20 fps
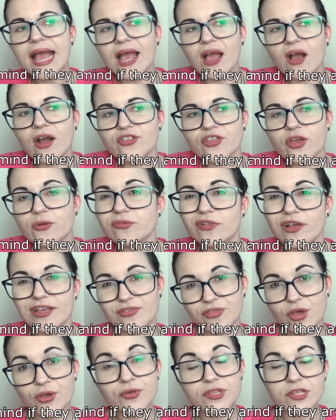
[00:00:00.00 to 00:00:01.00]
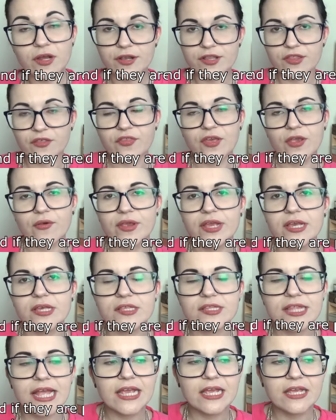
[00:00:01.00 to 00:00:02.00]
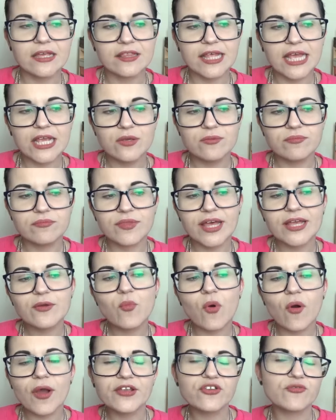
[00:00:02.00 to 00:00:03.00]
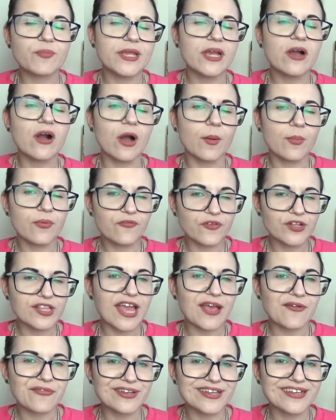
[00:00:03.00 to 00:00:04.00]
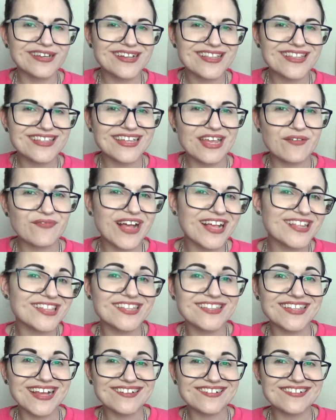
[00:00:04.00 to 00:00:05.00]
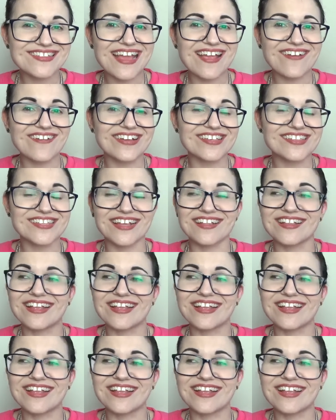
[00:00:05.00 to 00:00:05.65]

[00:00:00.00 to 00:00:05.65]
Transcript: I don't like those kinds of theories. They wind me up, for definite. If that's a Sagittarius thing,